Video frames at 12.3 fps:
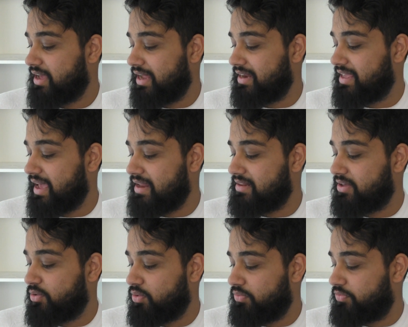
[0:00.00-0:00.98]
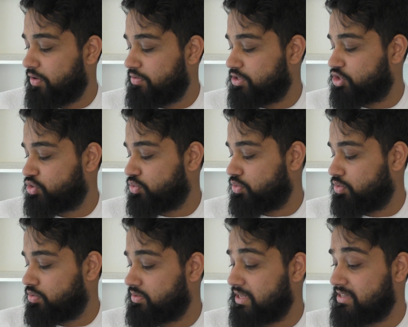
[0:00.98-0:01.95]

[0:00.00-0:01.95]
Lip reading: And again, they're all very short.